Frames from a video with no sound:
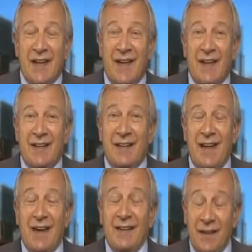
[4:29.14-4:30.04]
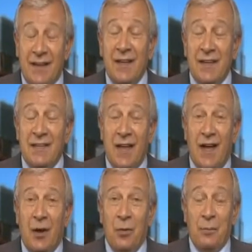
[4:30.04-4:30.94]
And I think
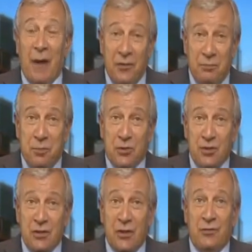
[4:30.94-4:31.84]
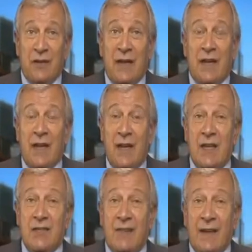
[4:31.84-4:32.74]
now my personal feeling is